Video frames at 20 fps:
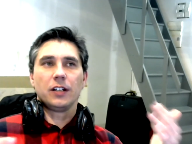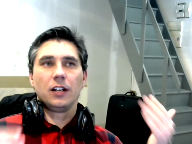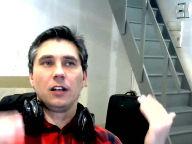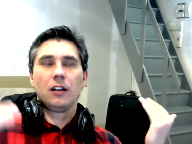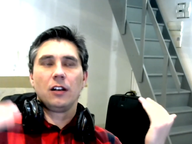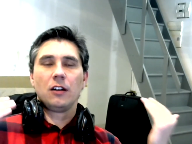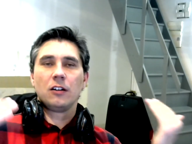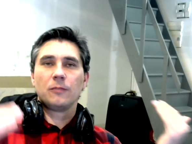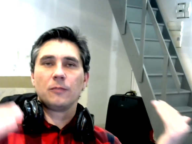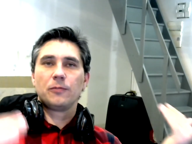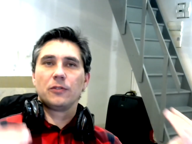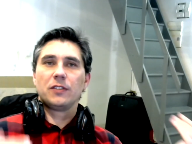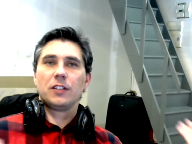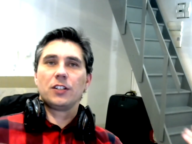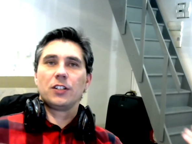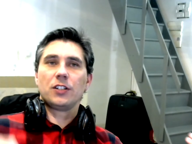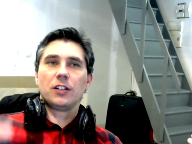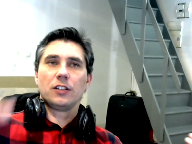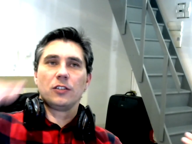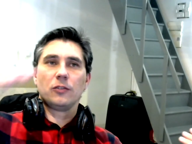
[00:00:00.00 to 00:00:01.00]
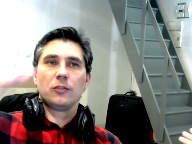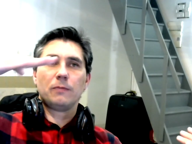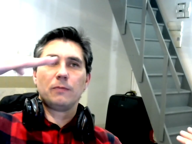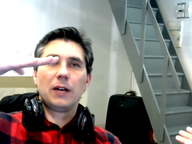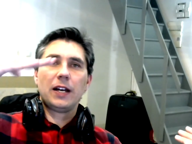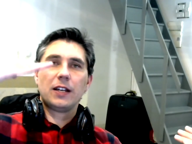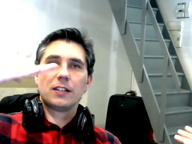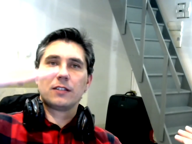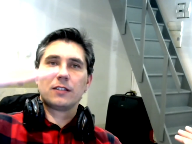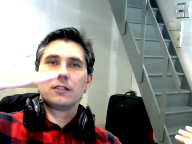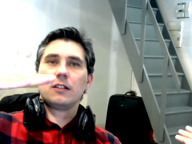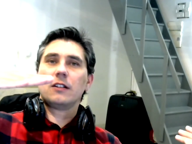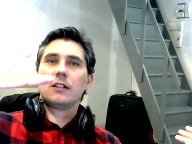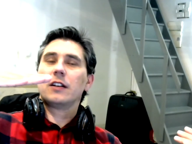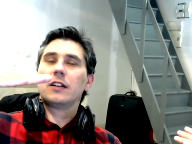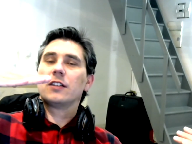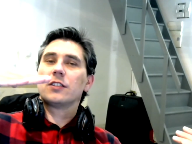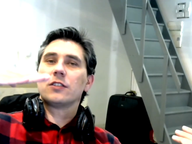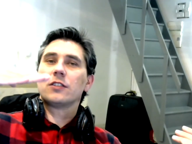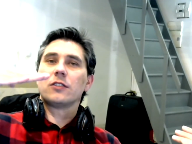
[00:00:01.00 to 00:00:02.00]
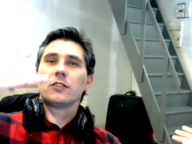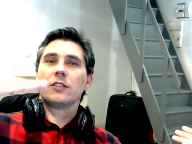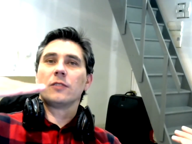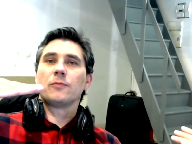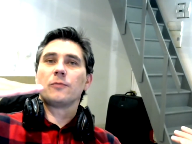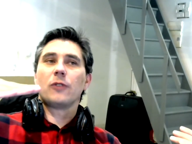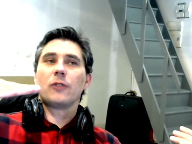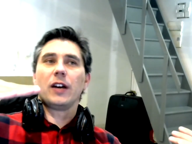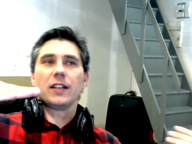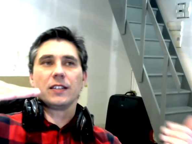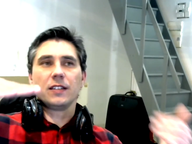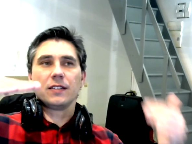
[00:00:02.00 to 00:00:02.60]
a long position, you buy a stock at a certain price,